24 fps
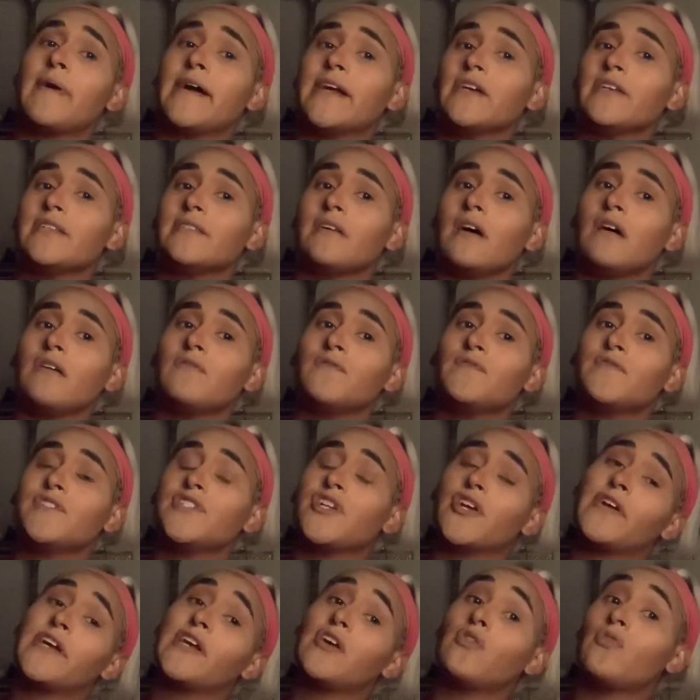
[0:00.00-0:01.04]
yourself
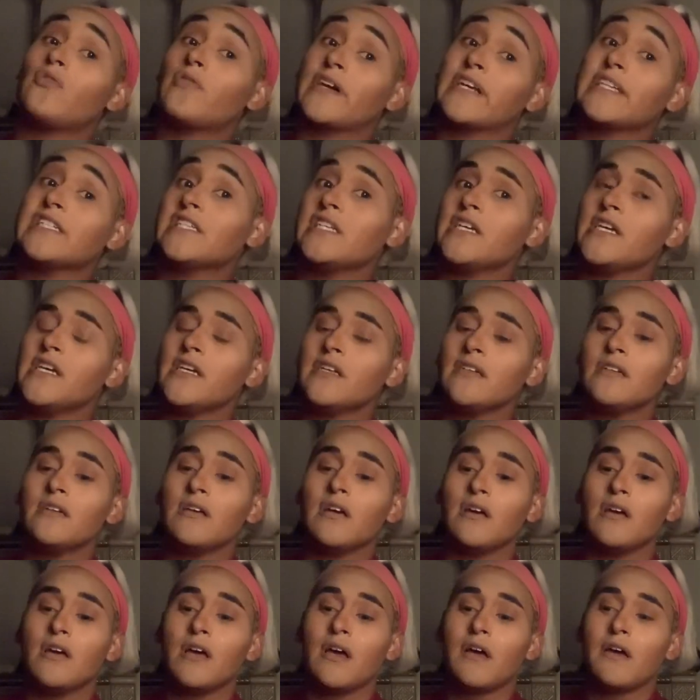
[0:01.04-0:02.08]
during quarantine?
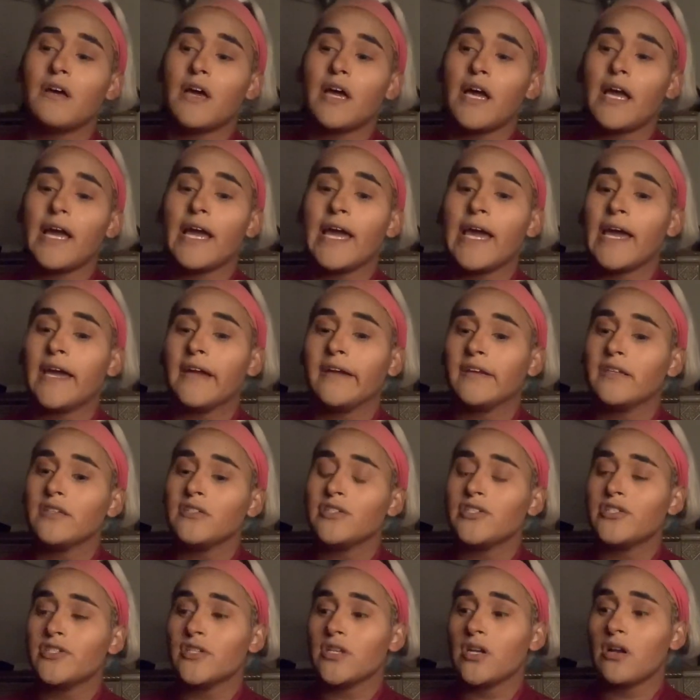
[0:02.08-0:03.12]

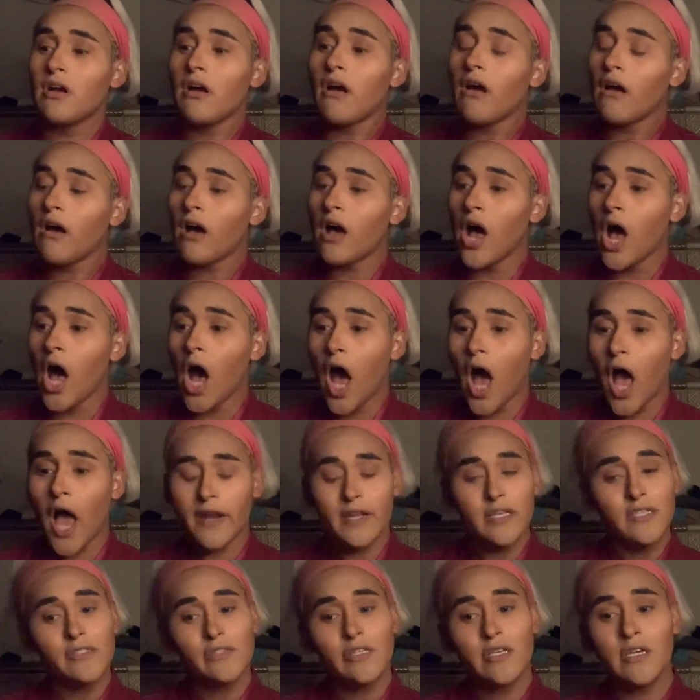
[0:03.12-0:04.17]
And
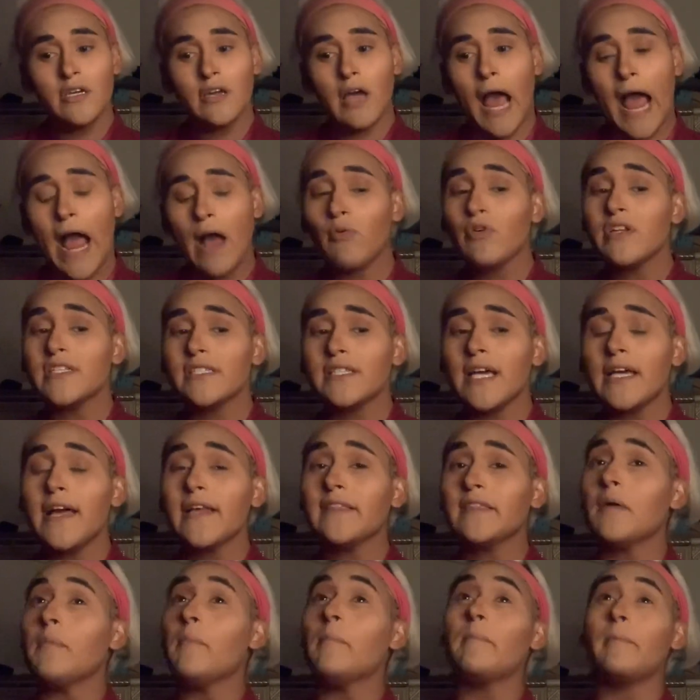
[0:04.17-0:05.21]
honestly, I would say like
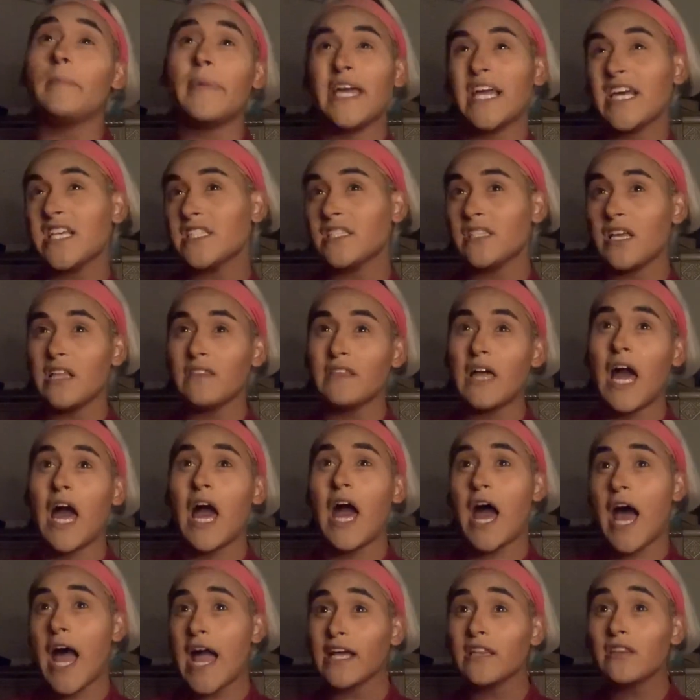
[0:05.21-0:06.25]
the biggest thing that
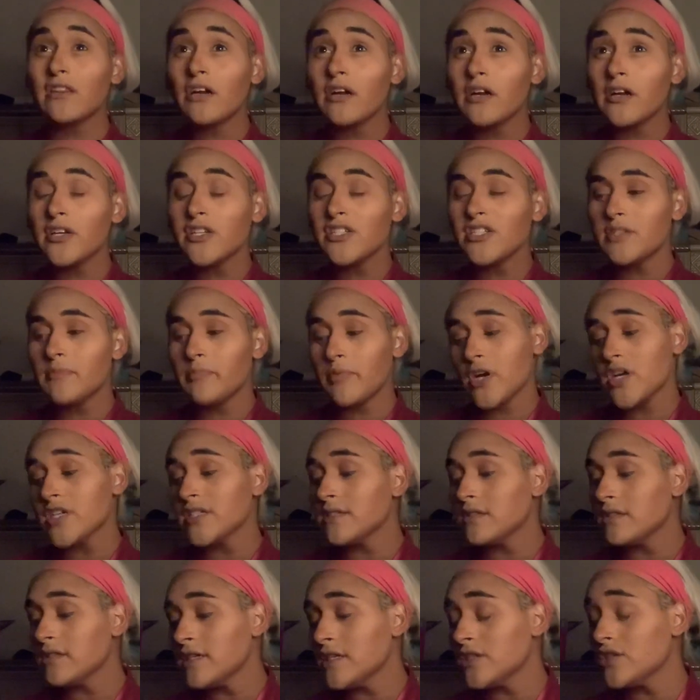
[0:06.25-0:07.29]
I learned
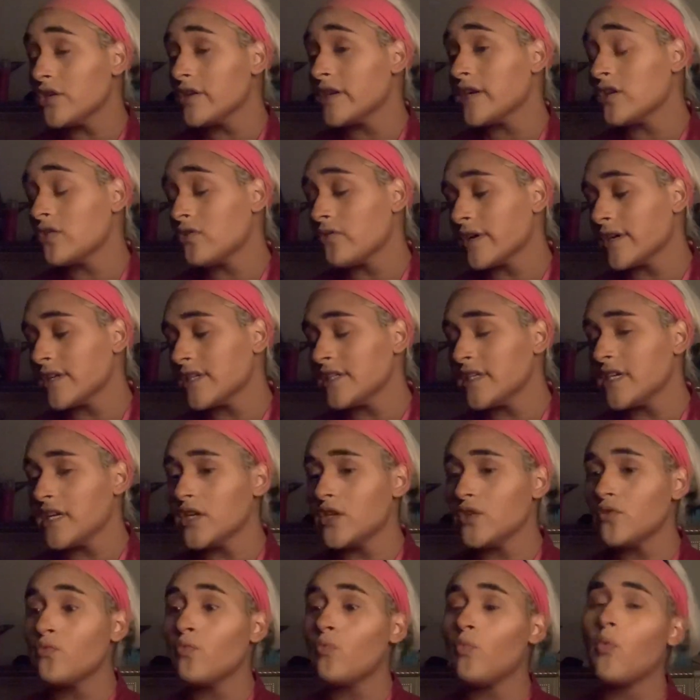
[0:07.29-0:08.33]
personally during
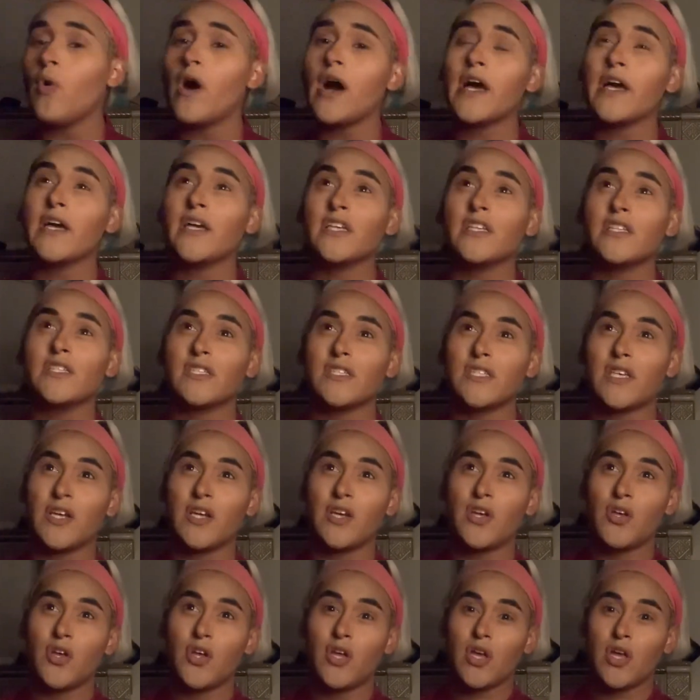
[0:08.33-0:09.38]
quarantine was
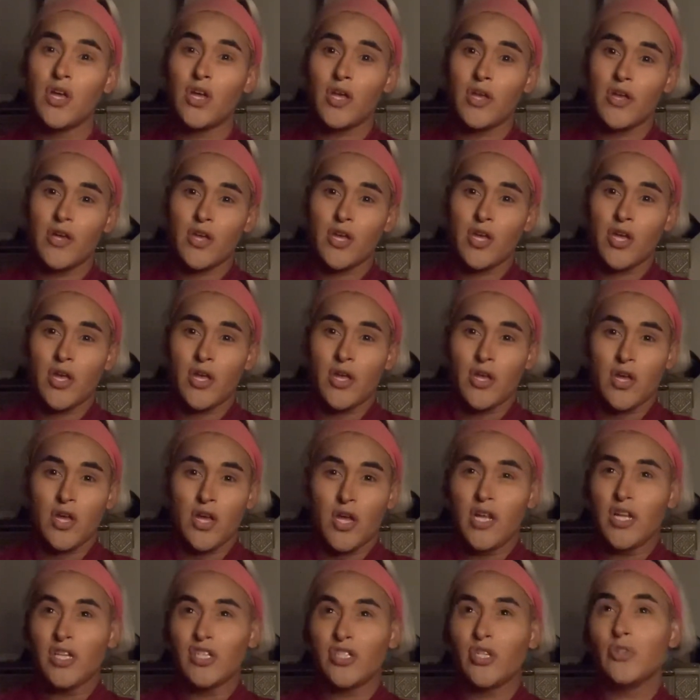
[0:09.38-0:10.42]

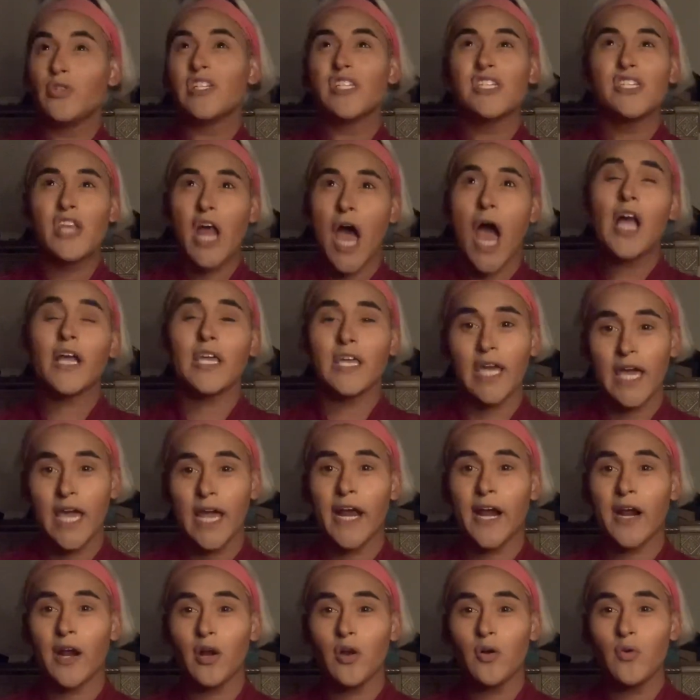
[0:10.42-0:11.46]
to just not
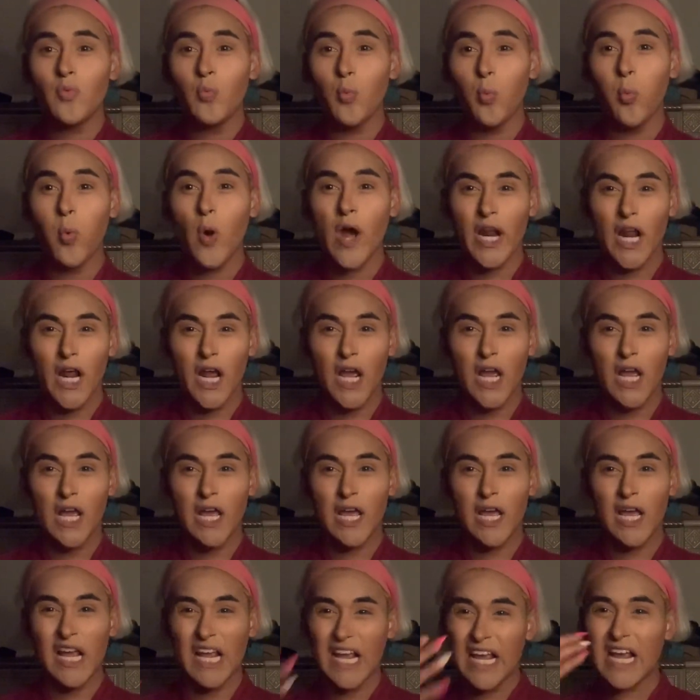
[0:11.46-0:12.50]
care what
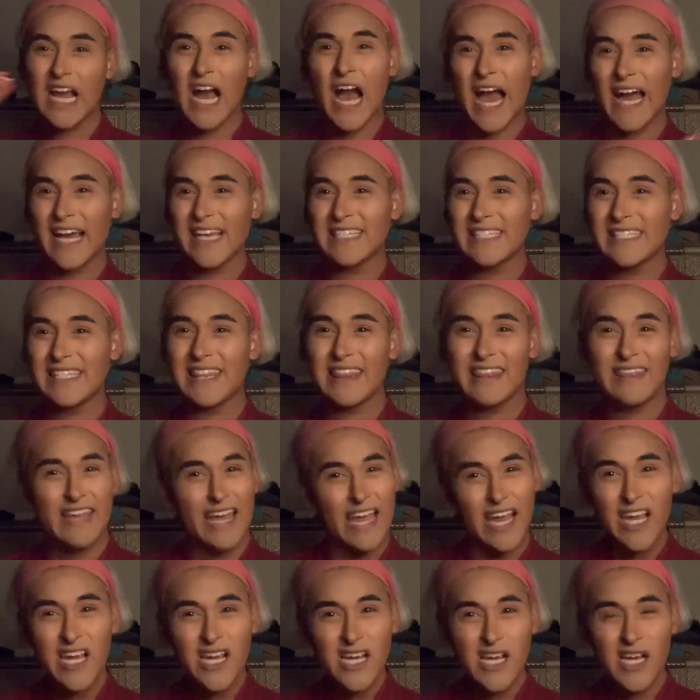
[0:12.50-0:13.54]
guys
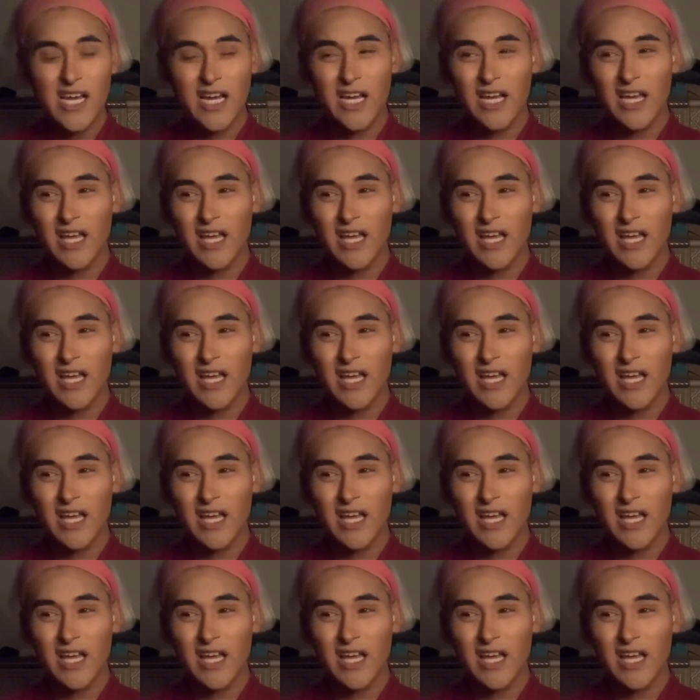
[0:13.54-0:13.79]
think.